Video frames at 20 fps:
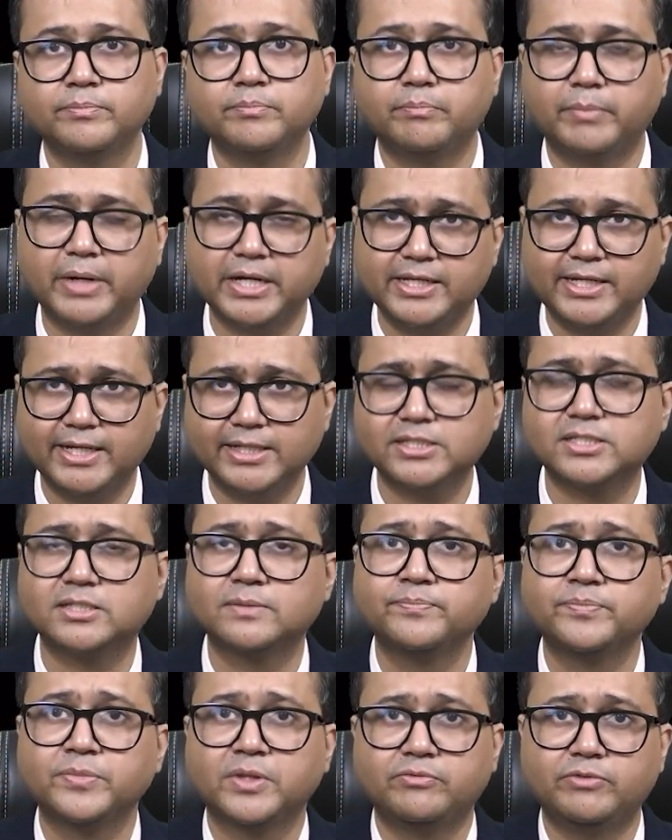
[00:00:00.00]
But yes,
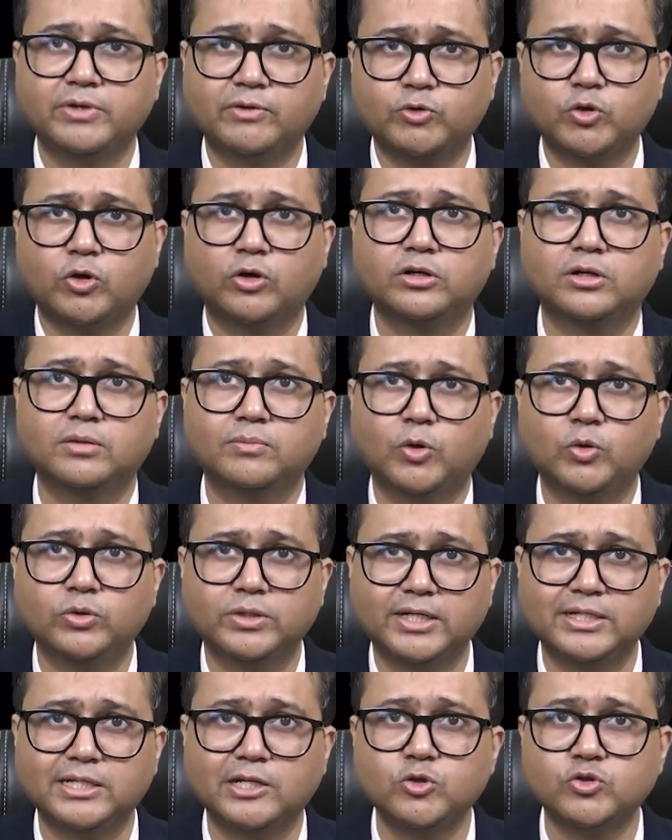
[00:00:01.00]
we have talked about
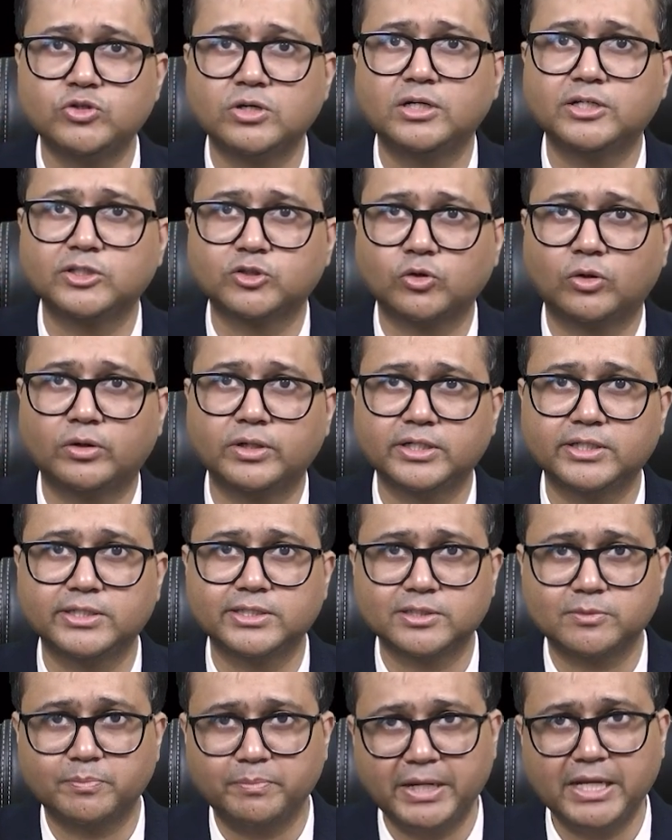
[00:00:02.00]
the delusional
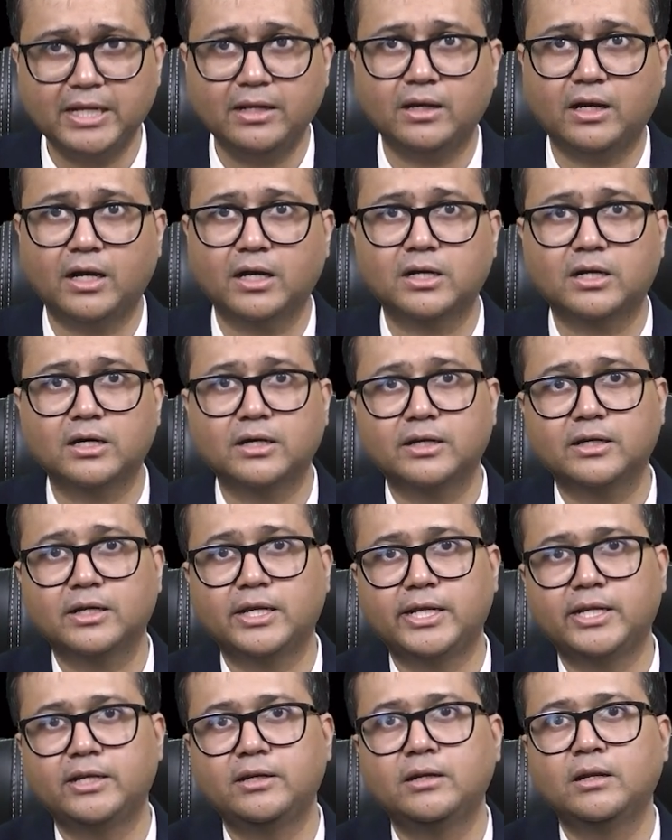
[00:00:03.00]
disorders may occur
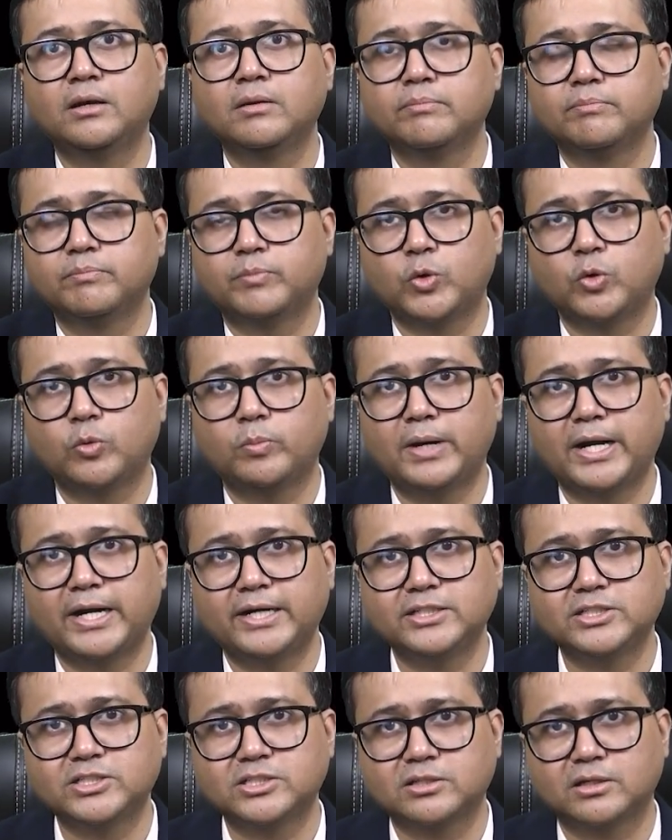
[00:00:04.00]
in
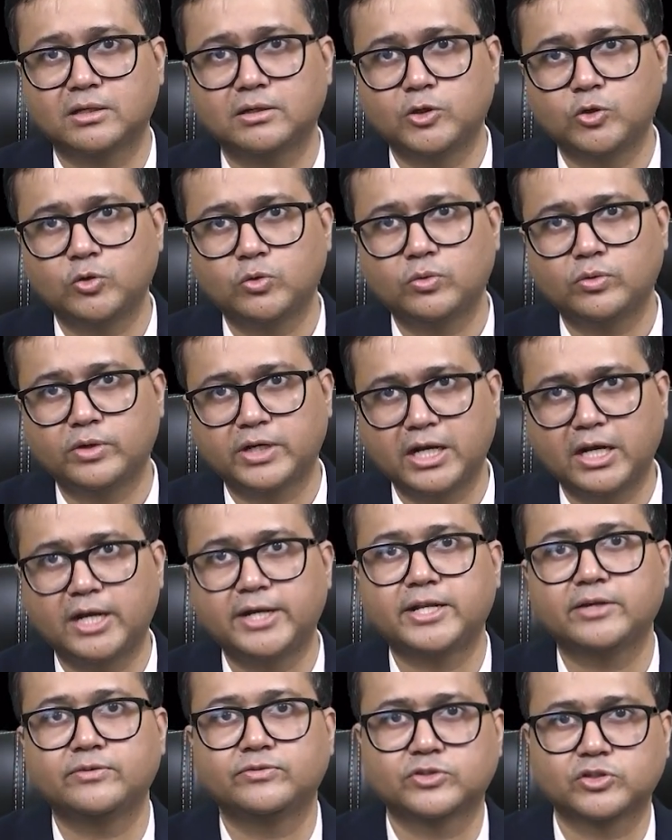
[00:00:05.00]
probands, you know,
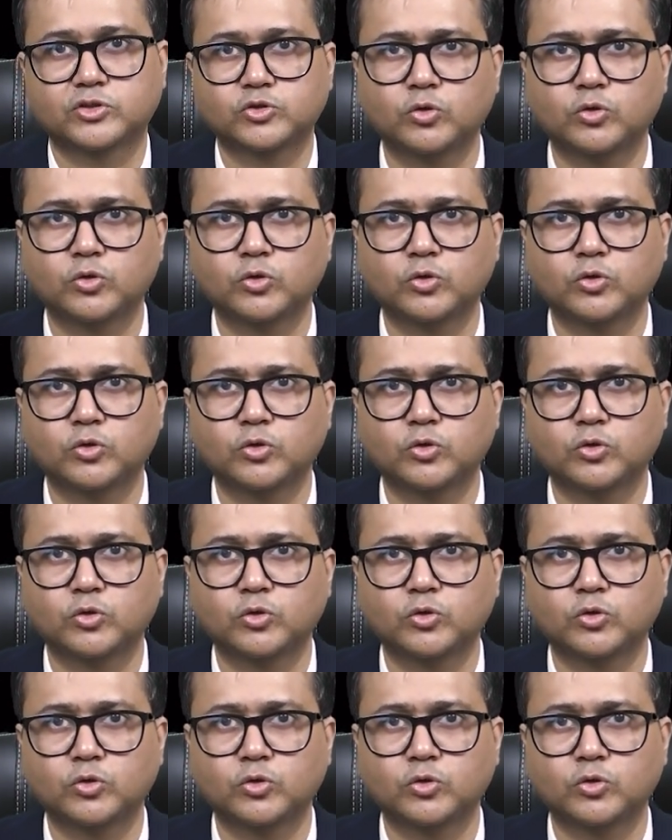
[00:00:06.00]
relatives.